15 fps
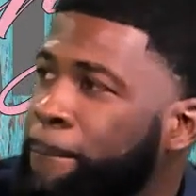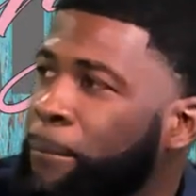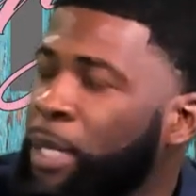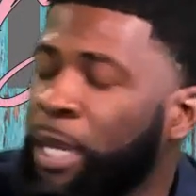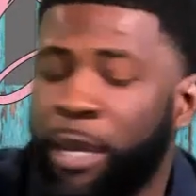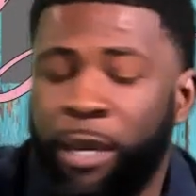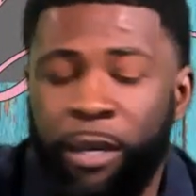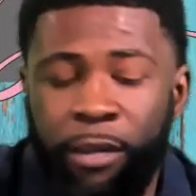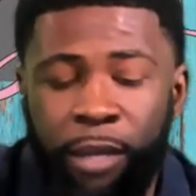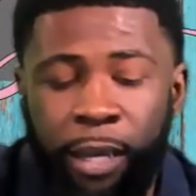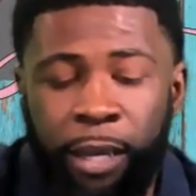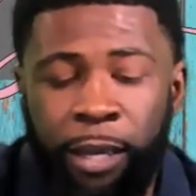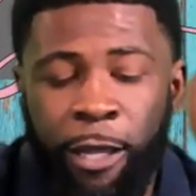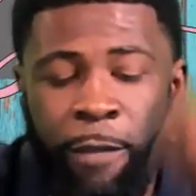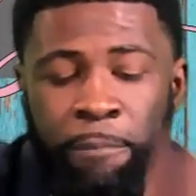Yeah,
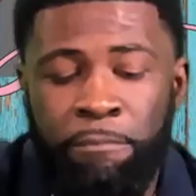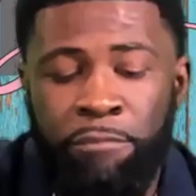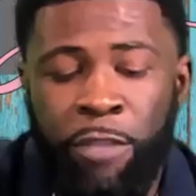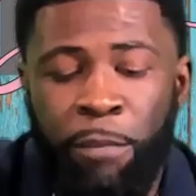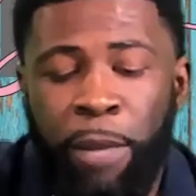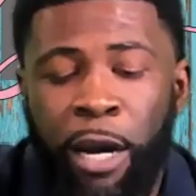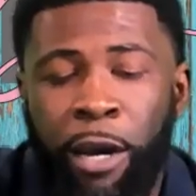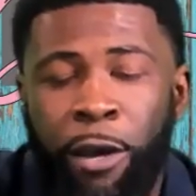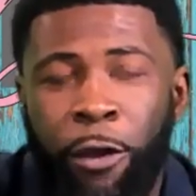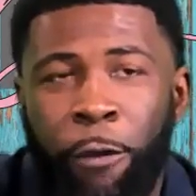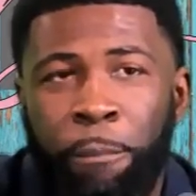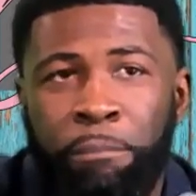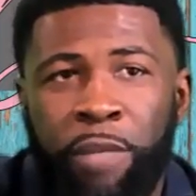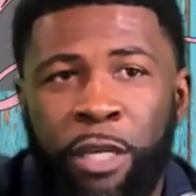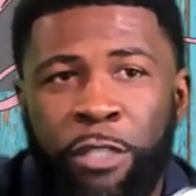the
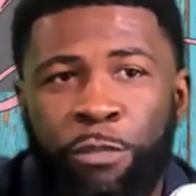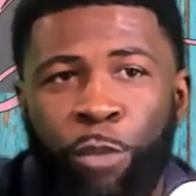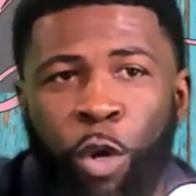balm is more